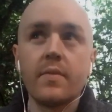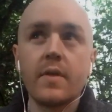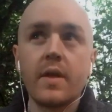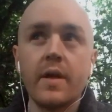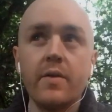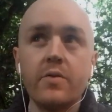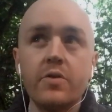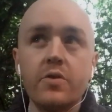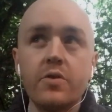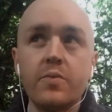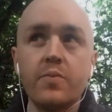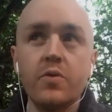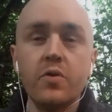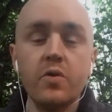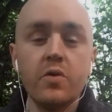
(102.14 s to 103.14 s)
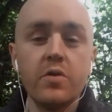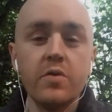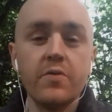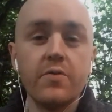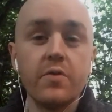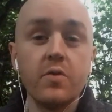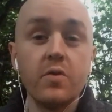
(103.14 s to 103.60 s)

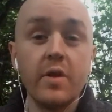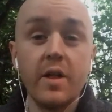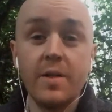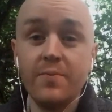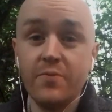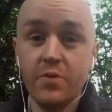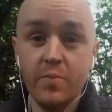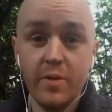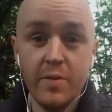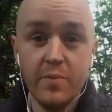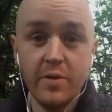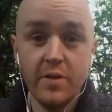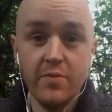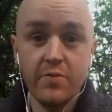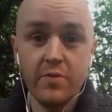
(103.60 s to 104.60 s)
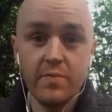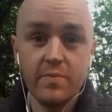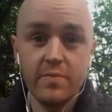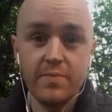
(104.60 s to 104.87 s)
counterproductive, unhelpful, maybe even.